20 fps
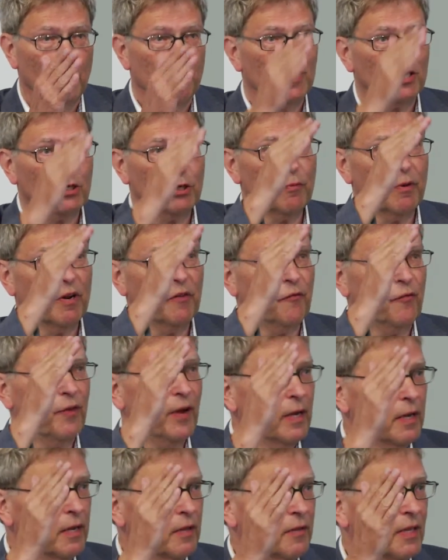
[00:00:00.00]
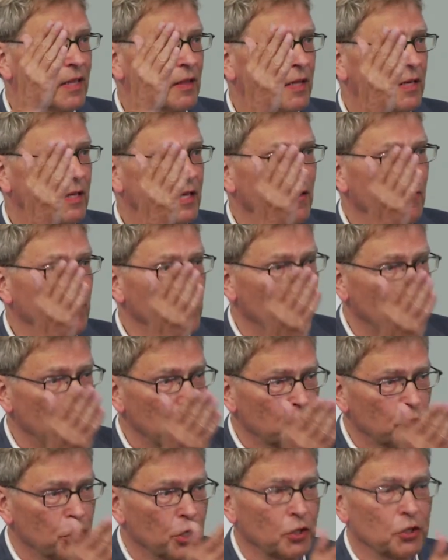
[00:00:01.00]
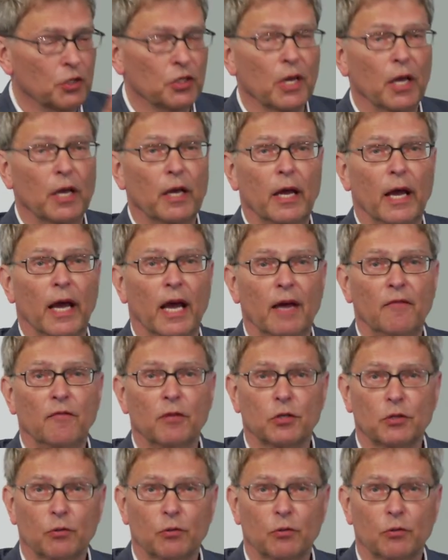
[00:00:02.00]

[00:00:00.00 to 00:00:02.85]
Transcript: But you will find that the deviations have a